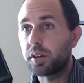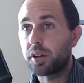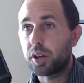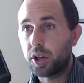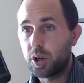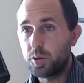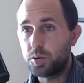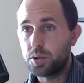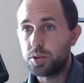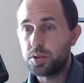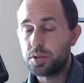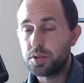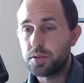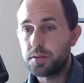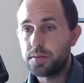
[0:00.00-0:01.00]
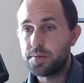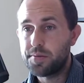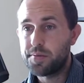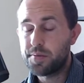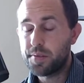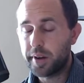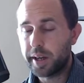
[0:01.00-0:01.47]
coaches,
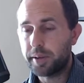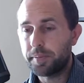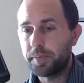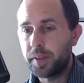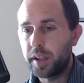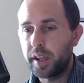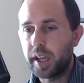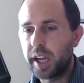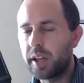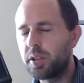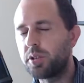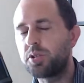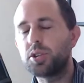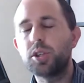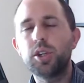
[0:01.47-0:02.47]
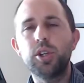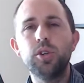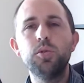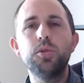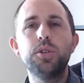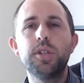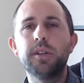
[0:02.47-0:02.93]
right? And there's a
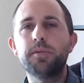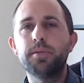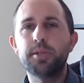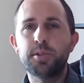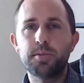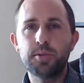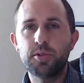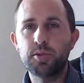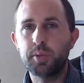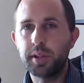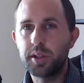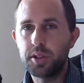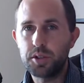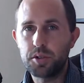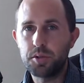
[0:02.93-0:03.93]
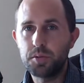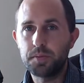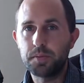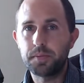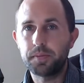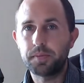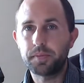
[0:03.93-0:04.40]
huge difference between the two,
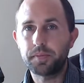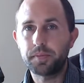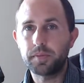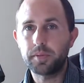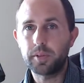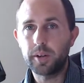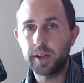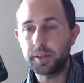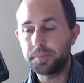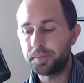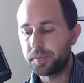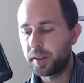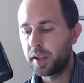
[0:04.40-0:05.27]
right?